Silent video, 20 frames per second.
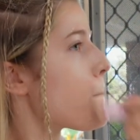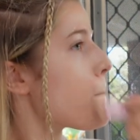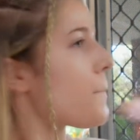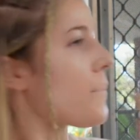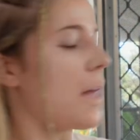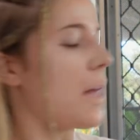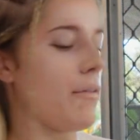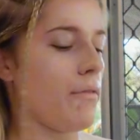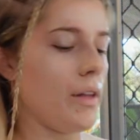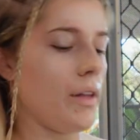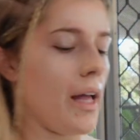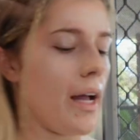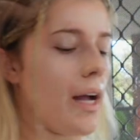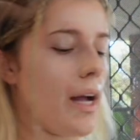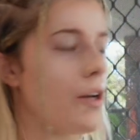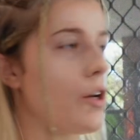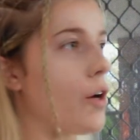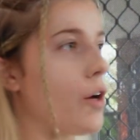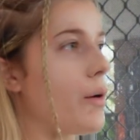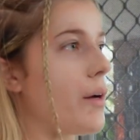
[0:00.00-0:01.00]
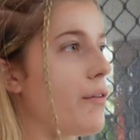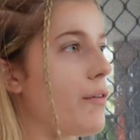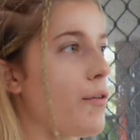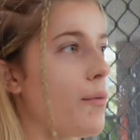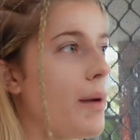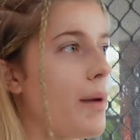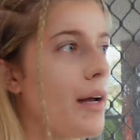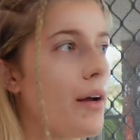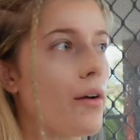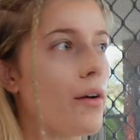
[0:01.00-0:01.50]
I feel like I know it for
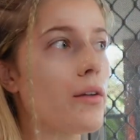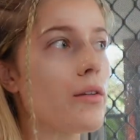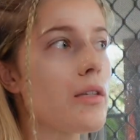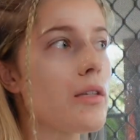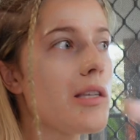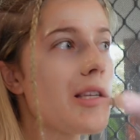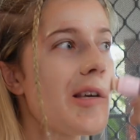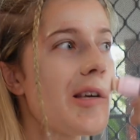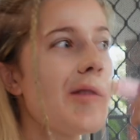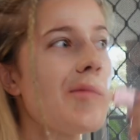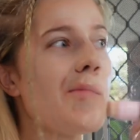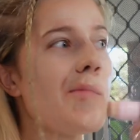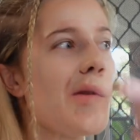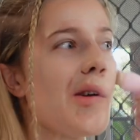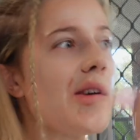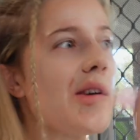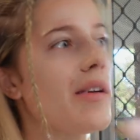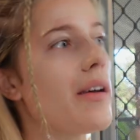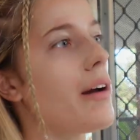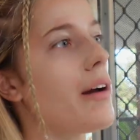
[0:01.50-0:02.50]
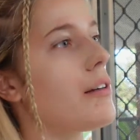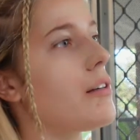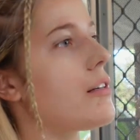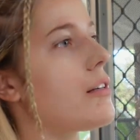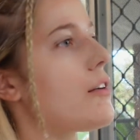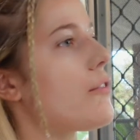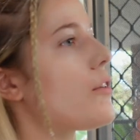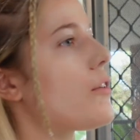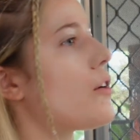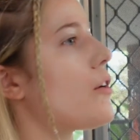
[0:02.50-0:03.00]
my own skin, but yeah,
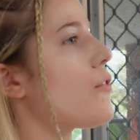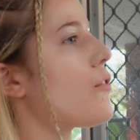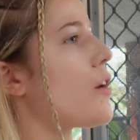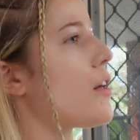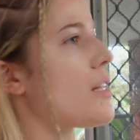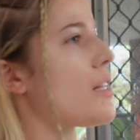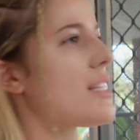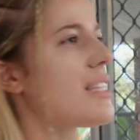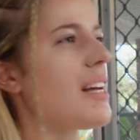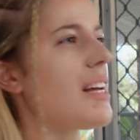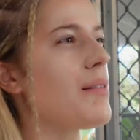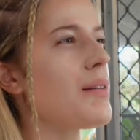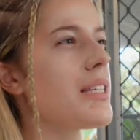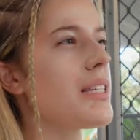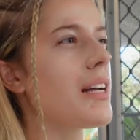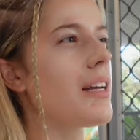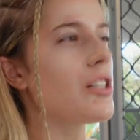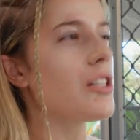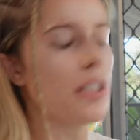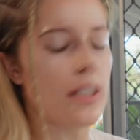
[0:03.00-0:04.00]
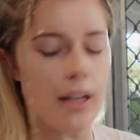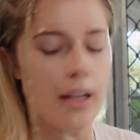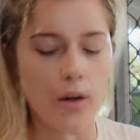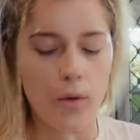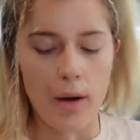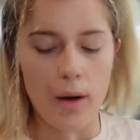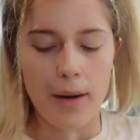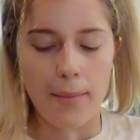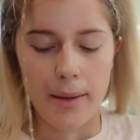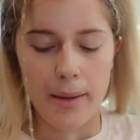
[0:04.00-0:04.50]
definitely not for others. That was actually like
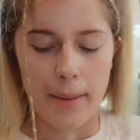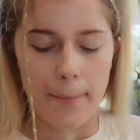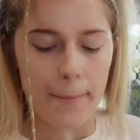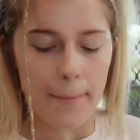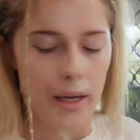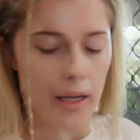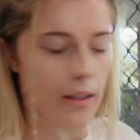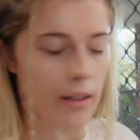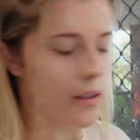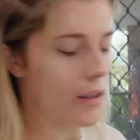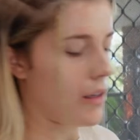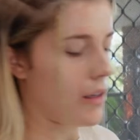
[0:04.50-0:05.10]
quite a bit, but